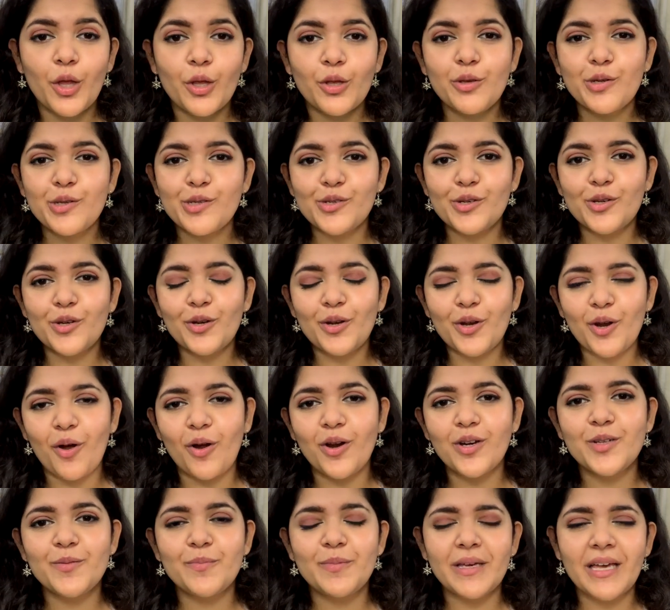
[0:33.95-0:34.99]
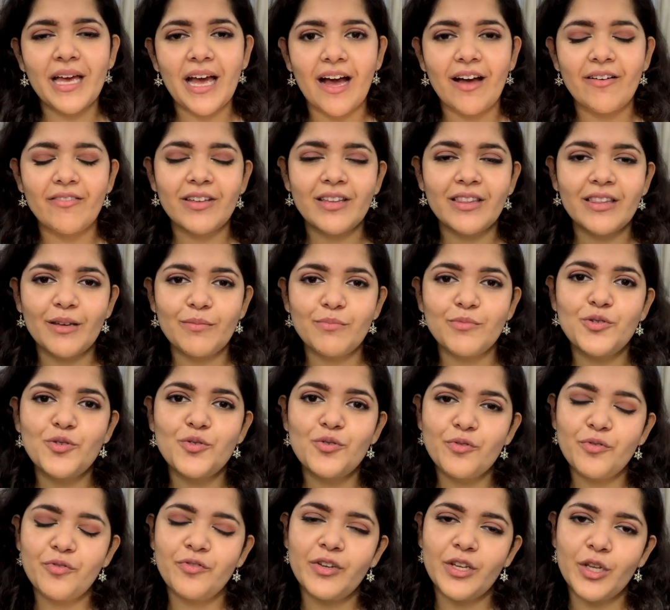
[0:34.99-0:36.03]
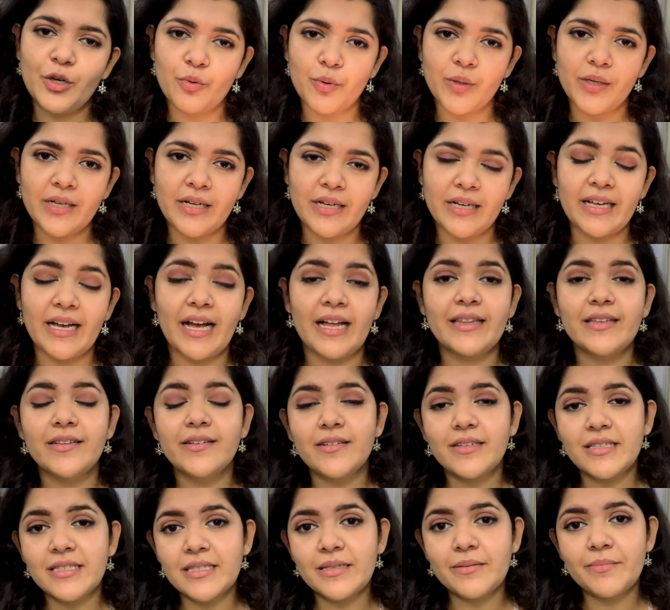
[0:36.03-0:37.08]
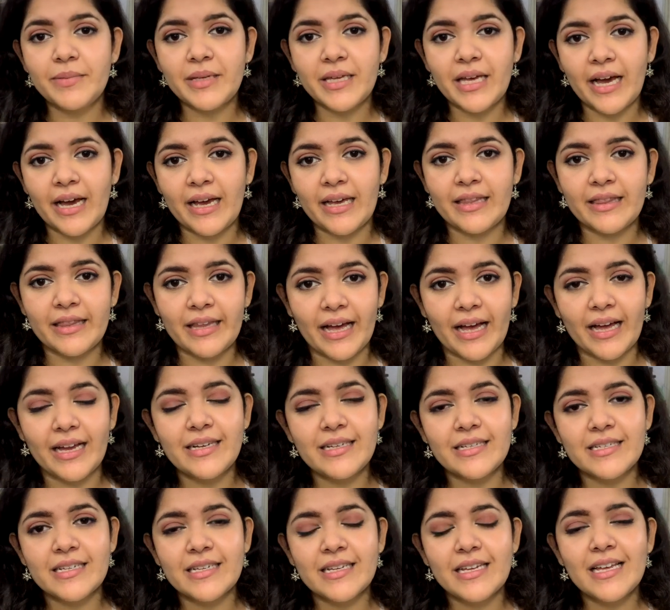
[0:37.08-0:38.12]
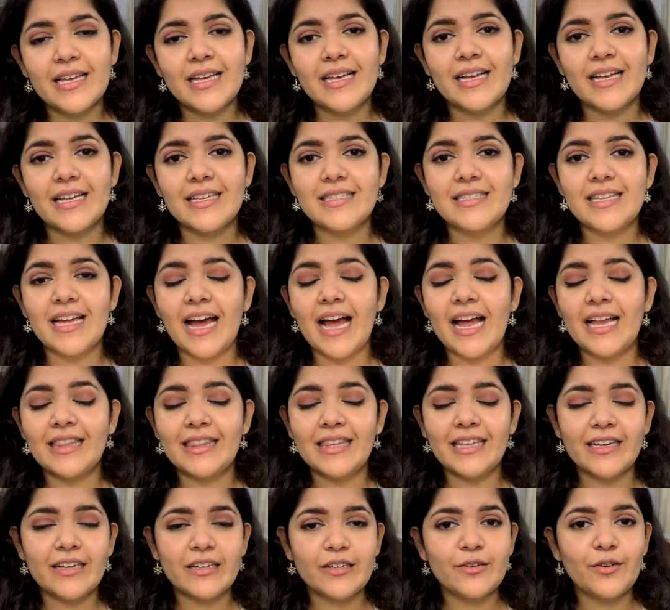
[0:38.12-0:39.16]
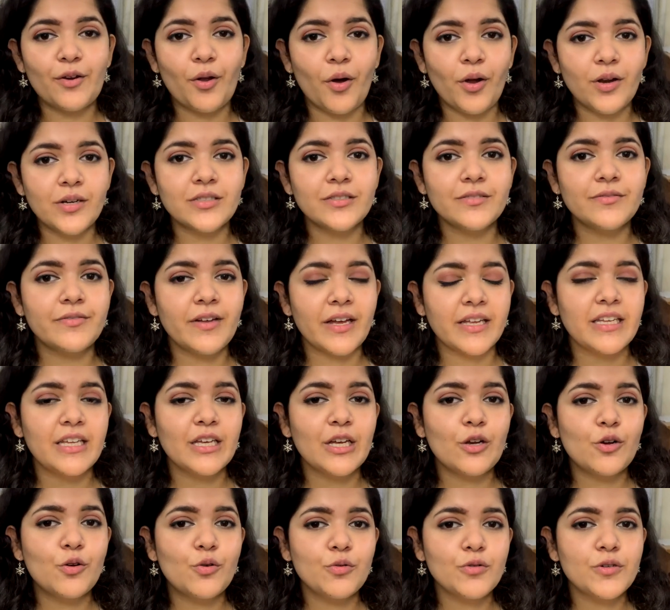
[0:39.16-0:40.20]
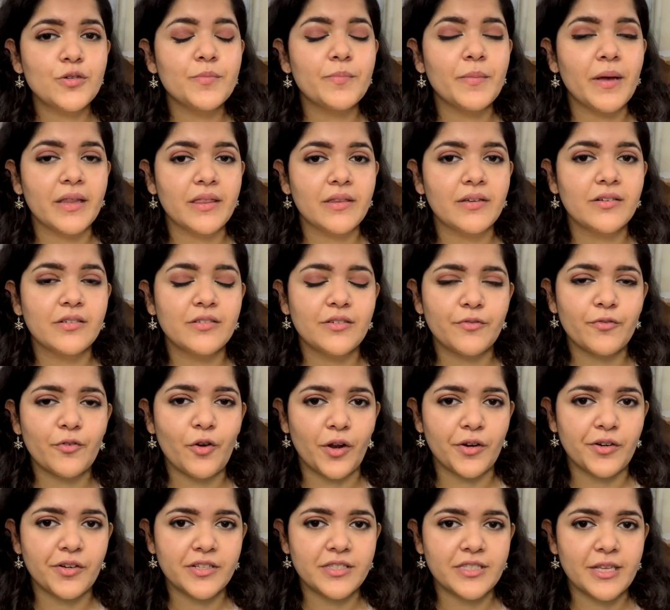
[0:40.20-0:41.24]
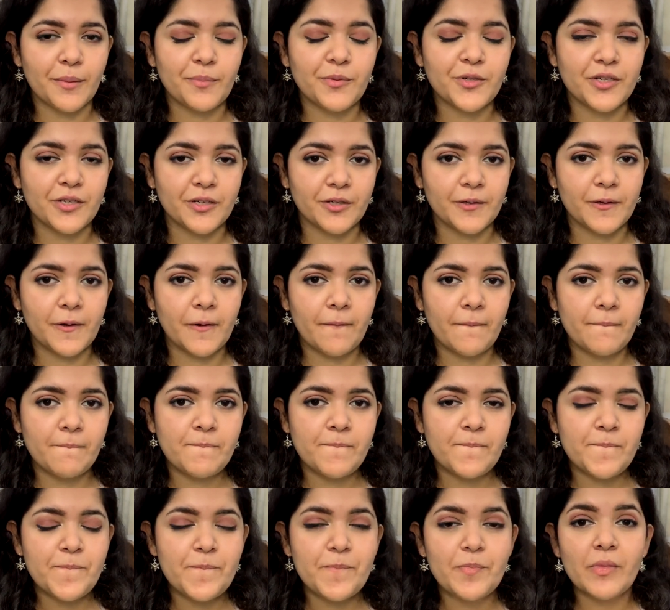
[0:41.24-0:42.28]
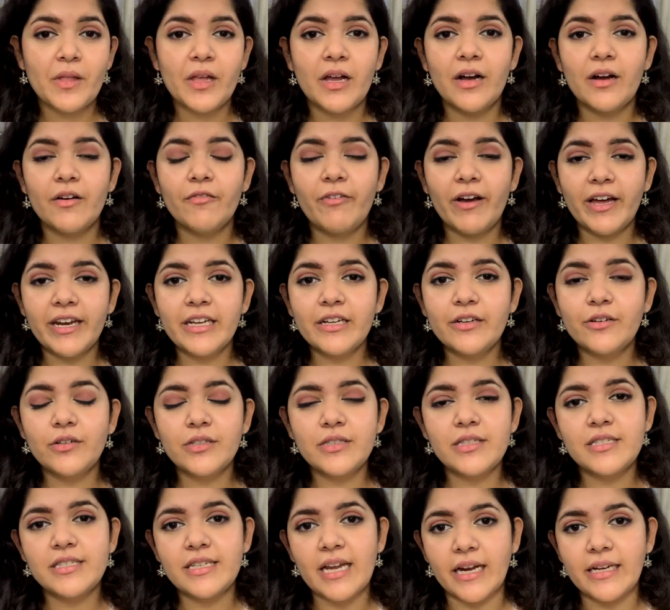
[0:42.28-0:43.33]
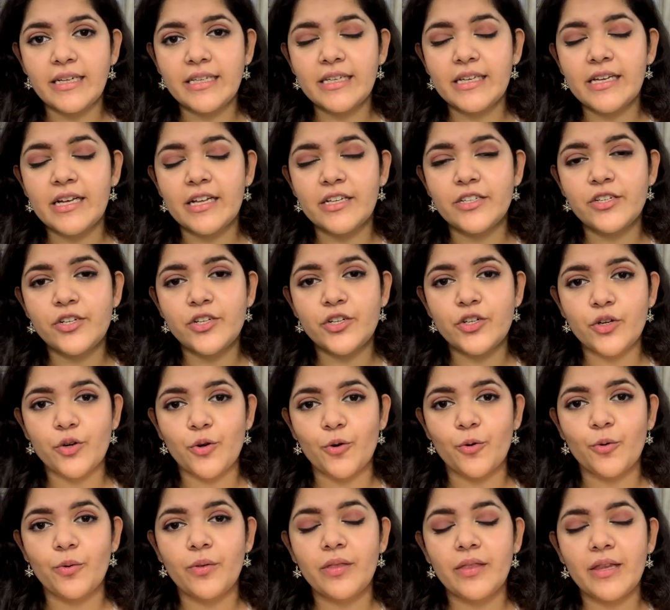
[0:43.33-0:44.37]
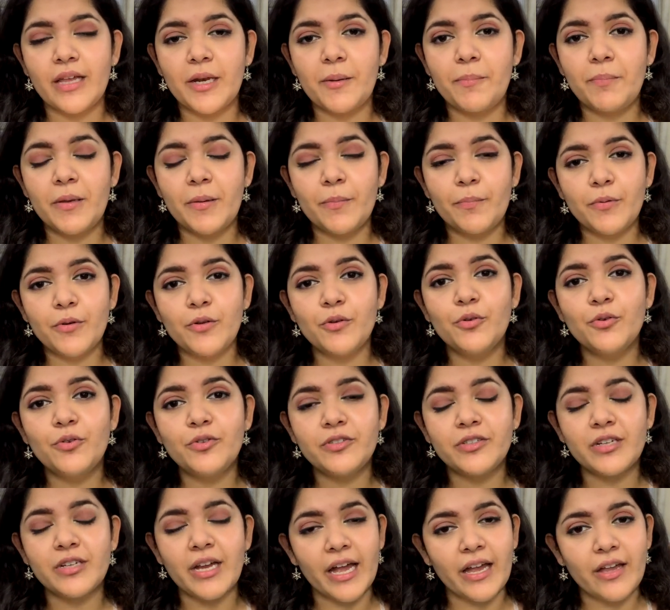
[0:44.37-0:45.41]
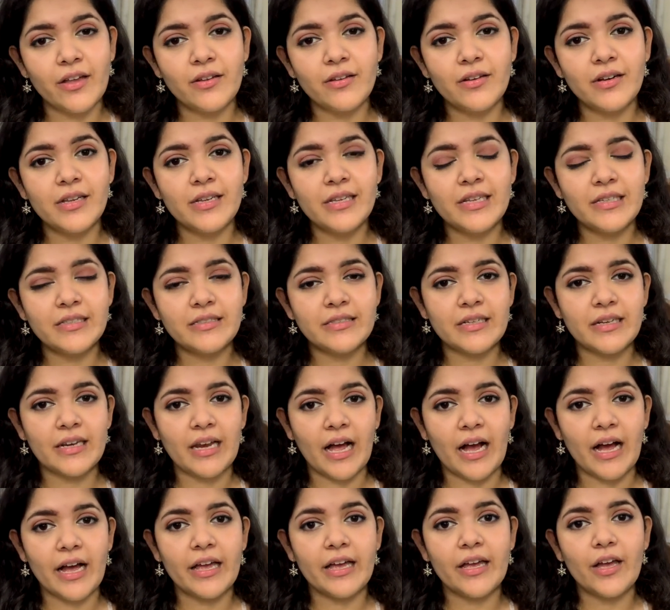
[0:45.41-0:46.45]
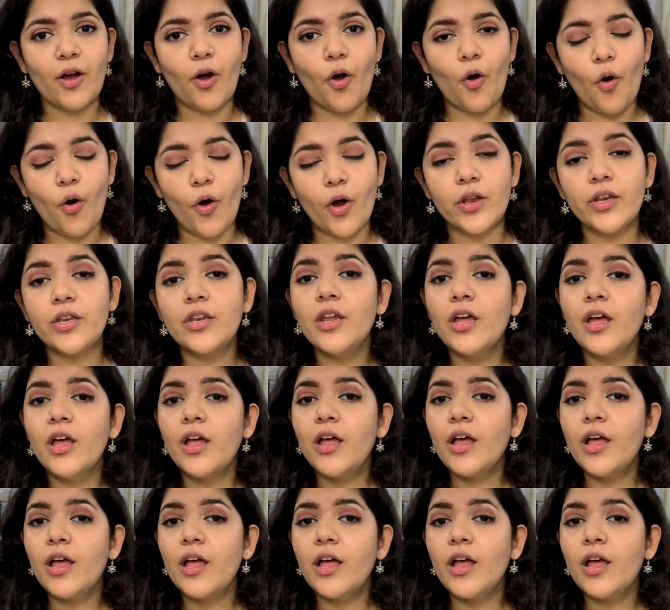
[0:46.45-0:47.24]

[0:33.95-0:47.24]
You should not be having them too frequently. And the reason behind that is that they are not a very good method of contraception. A very good study has shown that people who regularly rely on